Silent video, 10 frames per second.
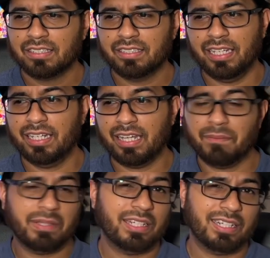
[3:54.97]
then I
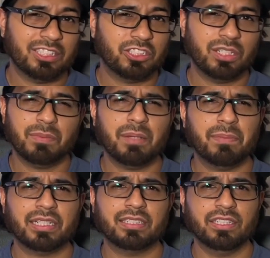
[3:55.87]
mean, it shouldn't be a
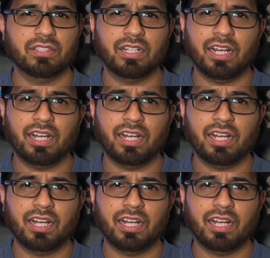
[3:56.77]
big deal.